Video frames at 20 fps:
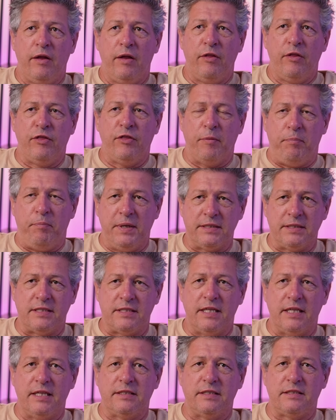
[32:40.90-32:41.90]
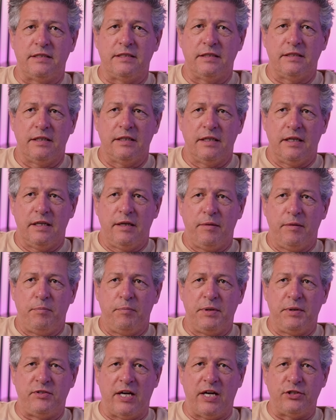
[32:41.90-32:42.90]
the business,
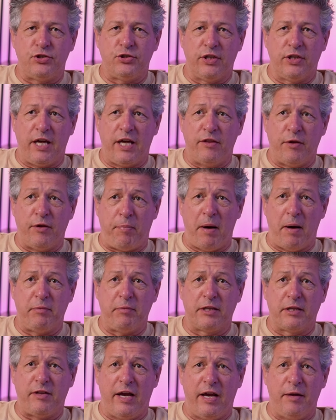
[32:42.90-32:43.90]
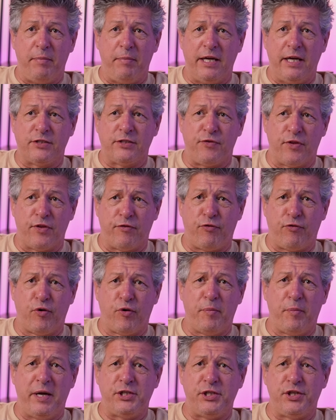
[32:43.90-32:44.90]
potentially the public database for the
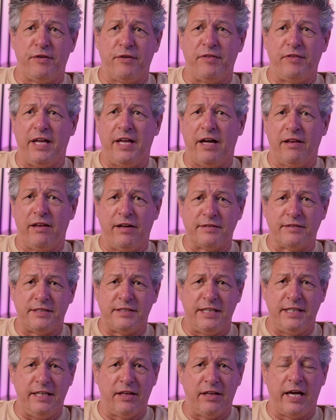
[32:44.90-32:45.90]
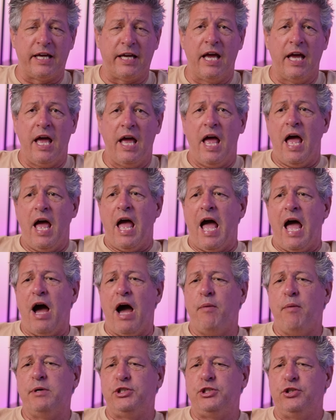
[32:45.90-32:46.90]
formation of the LLC, like
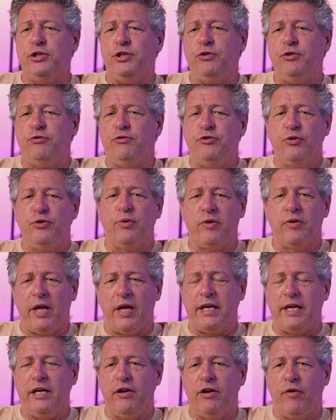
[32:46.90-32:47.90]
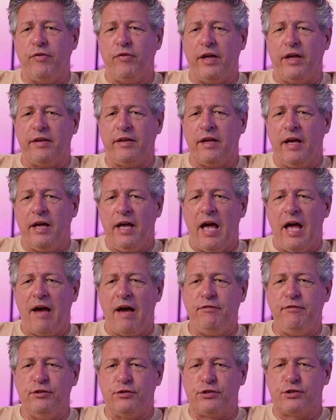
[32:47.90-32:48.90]
how much are you doing?
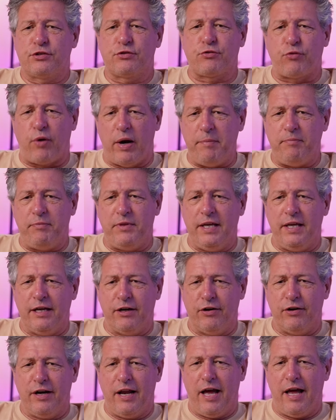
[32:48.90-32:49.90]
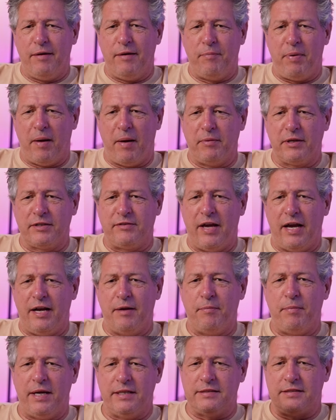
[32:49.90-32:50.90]
Have you scraped the internet and public
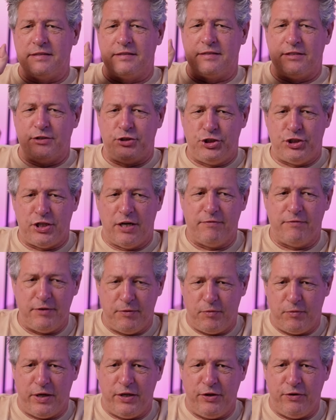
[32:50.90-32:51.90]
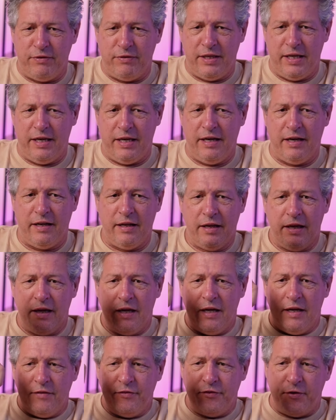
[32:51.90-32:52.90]
databases to shove in what you need
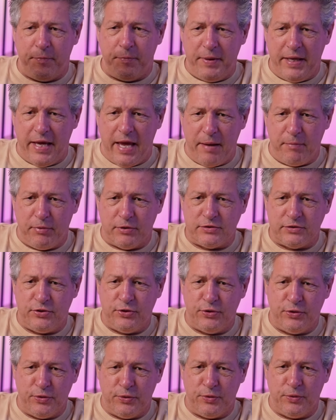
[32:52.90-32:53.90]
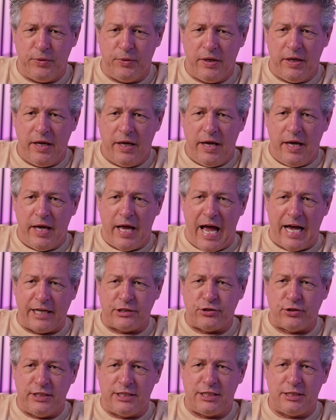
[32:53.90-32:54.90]
to be able to
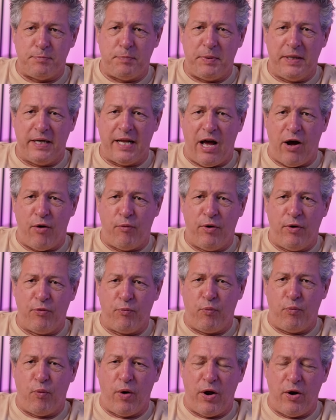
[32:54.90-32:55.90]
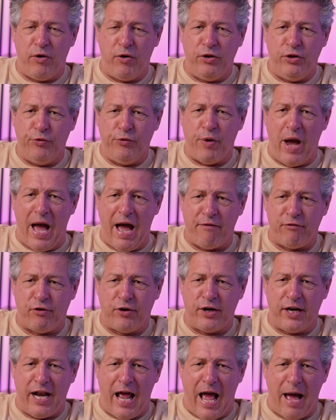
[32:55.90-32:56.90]
actually spit out with what you have
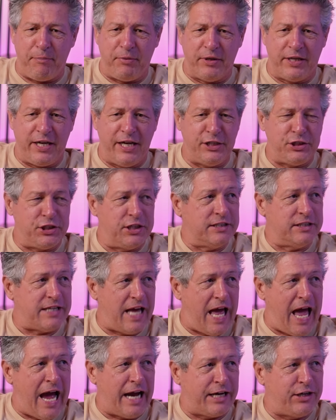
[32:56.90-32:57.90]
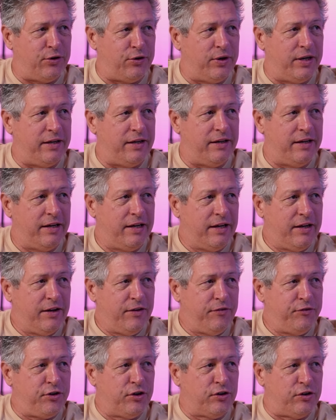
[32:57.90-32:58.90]
on an application is accurate,
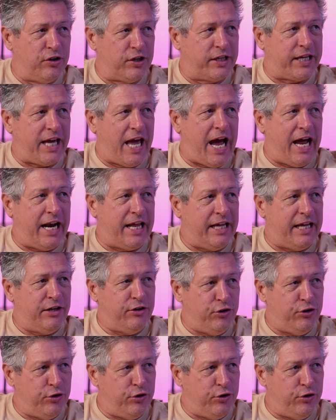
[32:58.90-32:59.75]
to look at it and